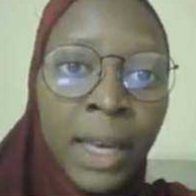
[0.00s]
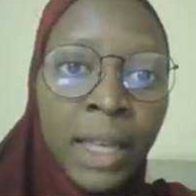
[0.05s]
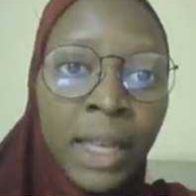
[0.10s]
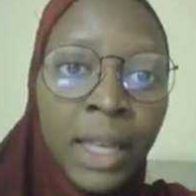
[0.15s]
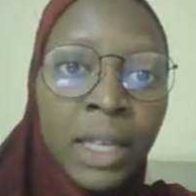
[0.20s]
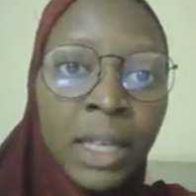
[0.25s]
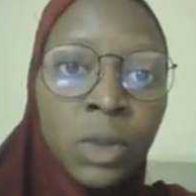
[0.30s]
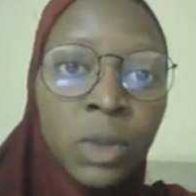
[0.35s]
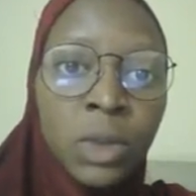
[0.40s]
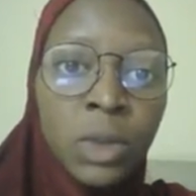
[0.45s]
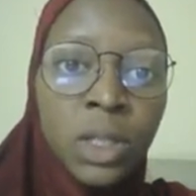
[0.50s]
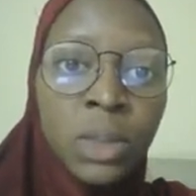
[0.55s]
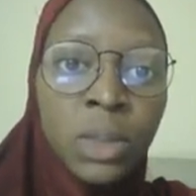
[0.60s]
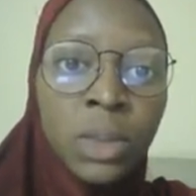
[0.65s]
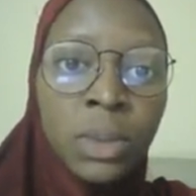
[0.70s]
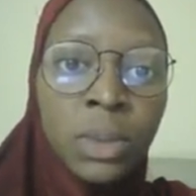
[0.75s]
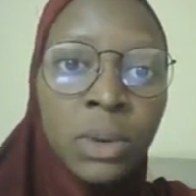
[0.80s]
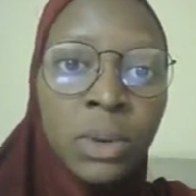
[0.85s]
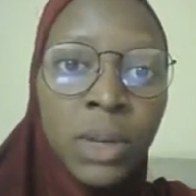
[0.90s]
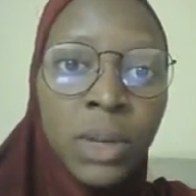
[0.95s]
to
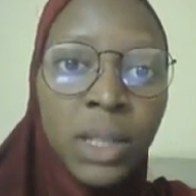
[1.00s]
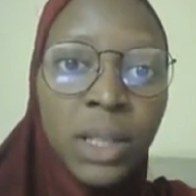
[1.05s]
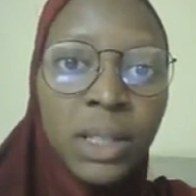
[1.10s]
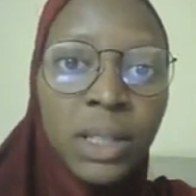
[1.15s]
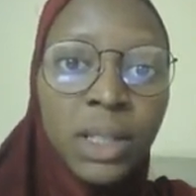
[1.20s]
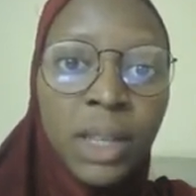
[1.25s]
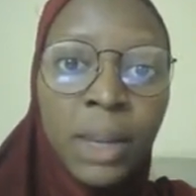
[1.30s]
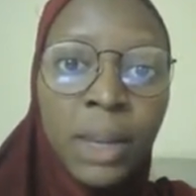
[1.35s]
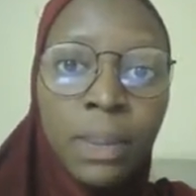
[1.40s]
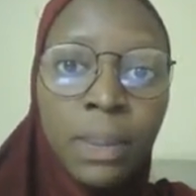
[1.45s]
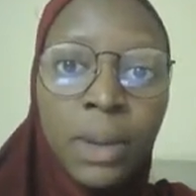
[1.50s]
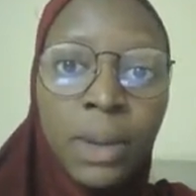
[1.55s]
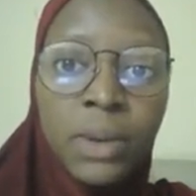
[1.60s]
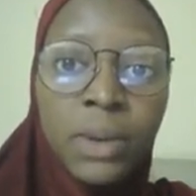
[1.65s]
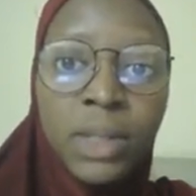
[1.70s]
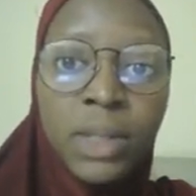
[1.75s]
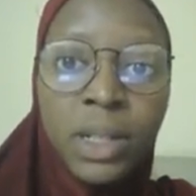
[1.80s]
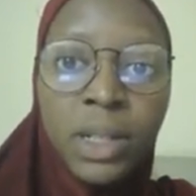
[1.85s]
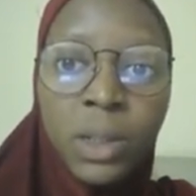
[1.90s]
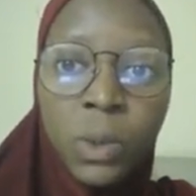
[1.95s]
simulate a browser
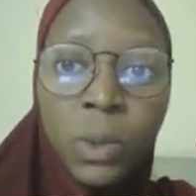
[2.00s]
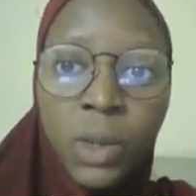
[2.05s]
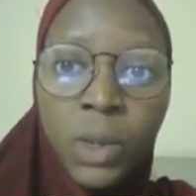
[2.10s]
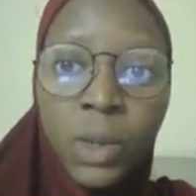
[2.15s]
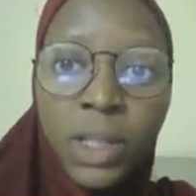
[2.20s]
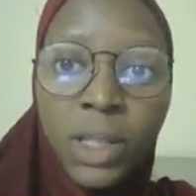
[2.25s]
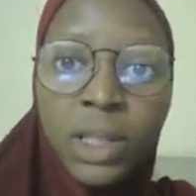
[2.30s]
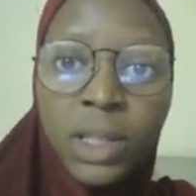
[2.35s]
request